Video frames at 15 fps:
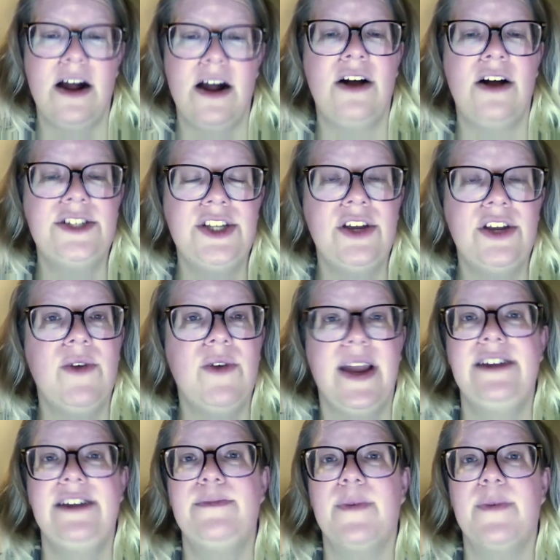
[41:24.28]
Also,
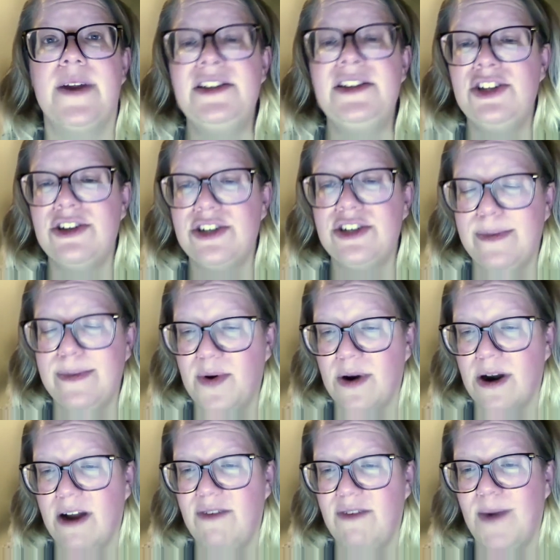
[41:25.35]
express your
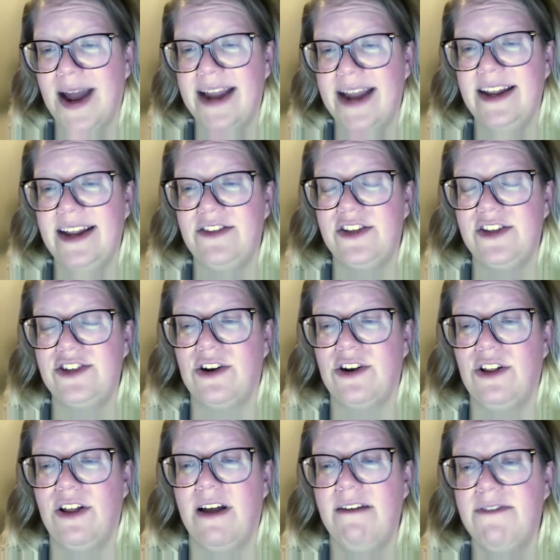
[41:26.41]
support of widening the
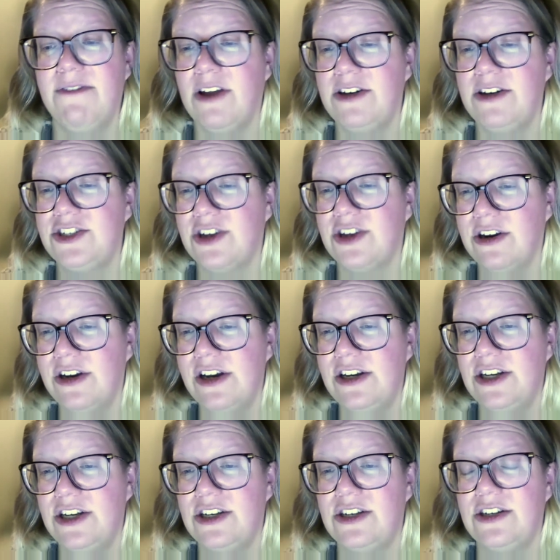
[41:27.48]
circle of
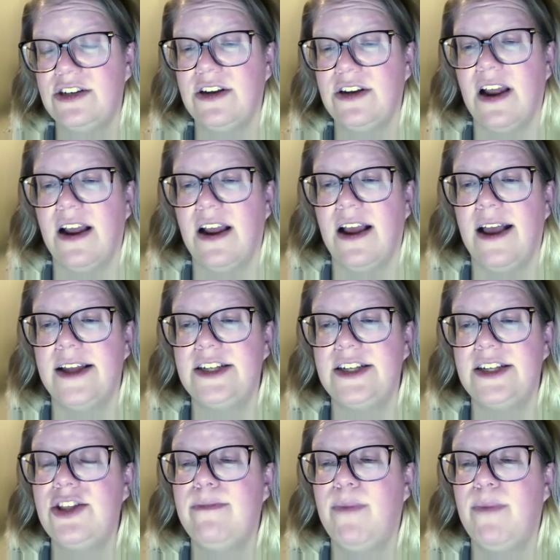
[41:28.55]
concern
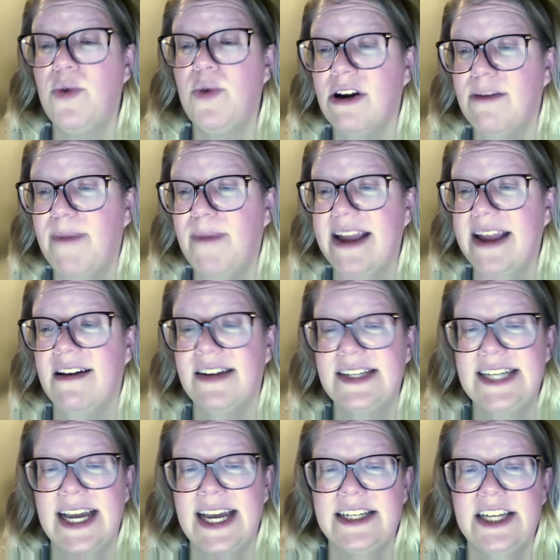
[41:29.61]
to the board by
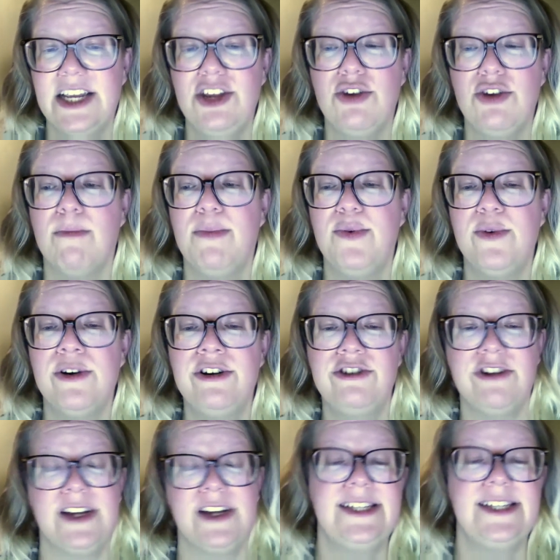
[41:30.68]
contacting your board
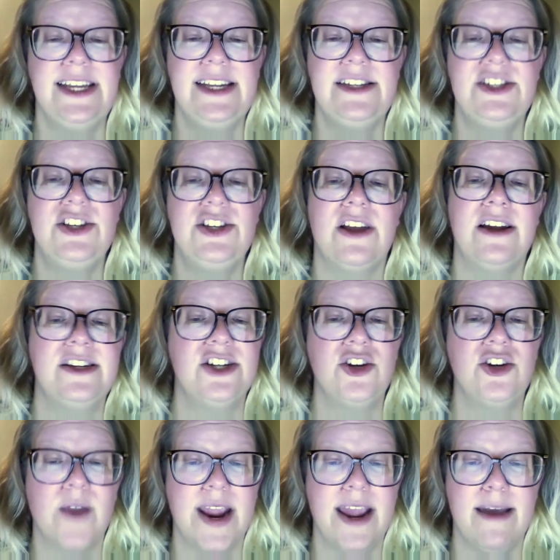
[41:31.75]
trustees, Yolanda
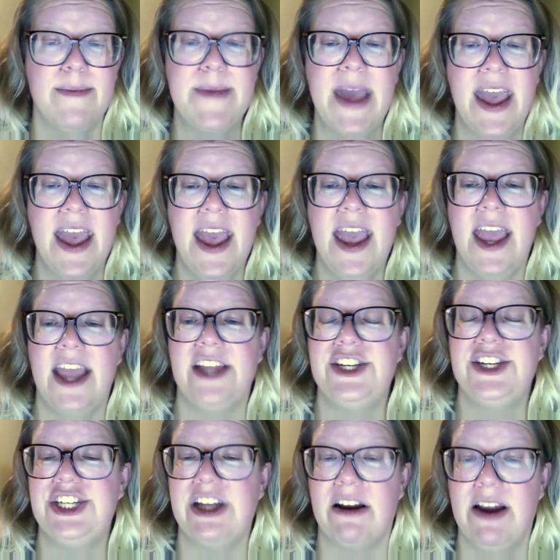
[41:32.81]
Graham and
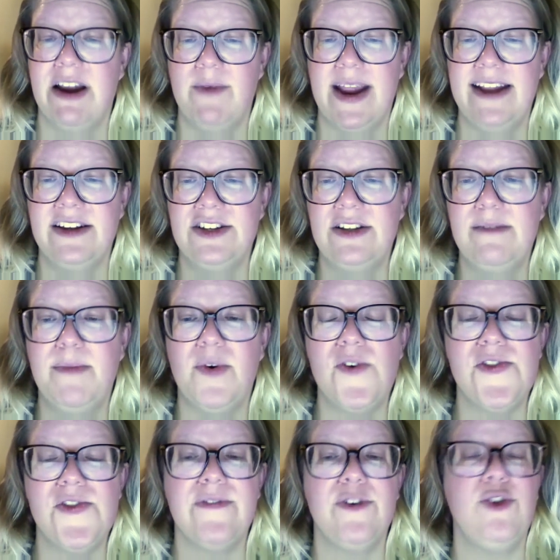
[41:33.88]
Sherry Randall,
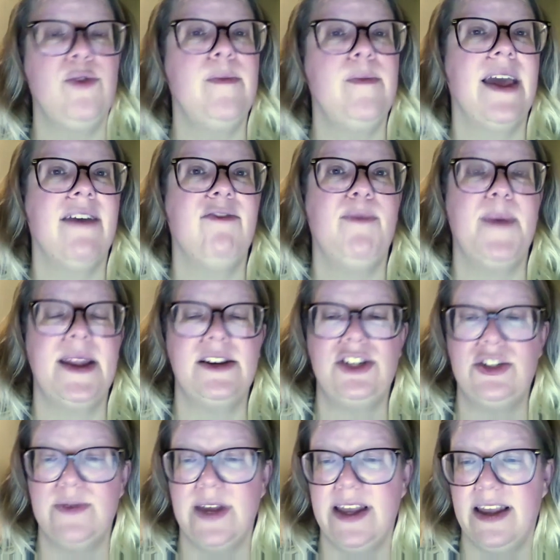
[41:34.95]
both of whom have been
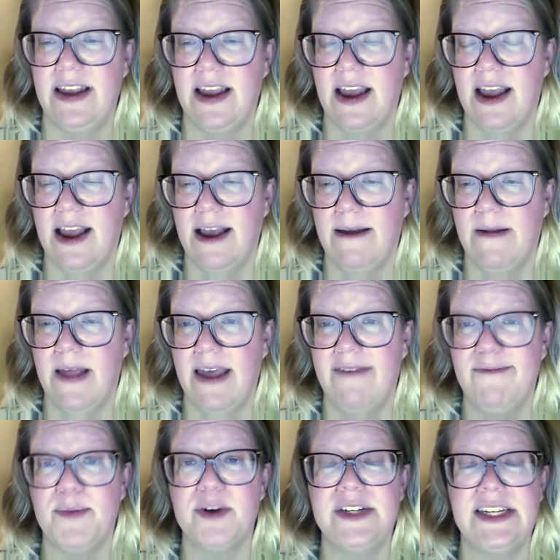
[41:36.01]
doing,
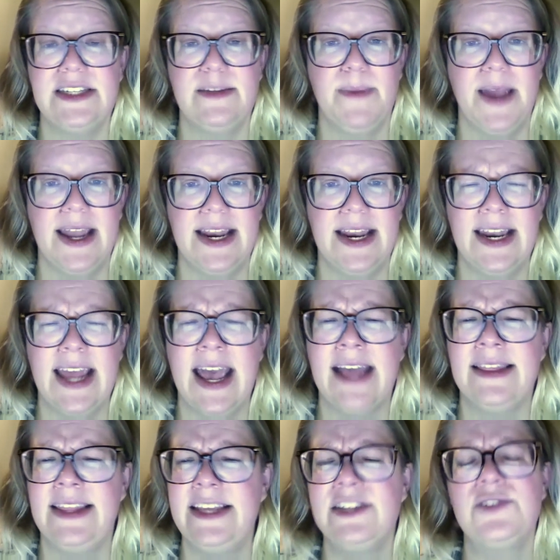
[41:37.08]
have participated
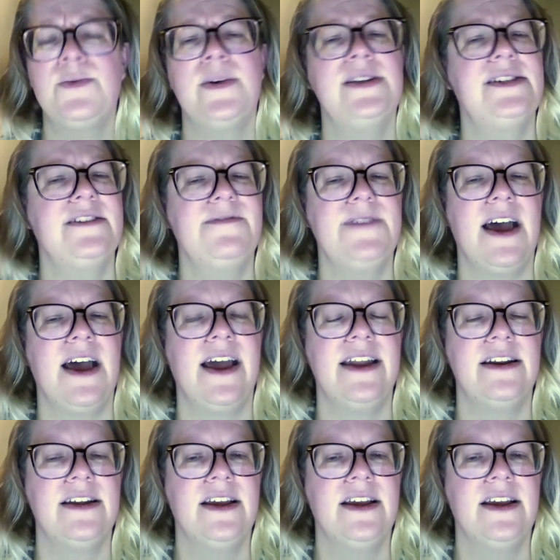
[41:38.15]
at least once, if not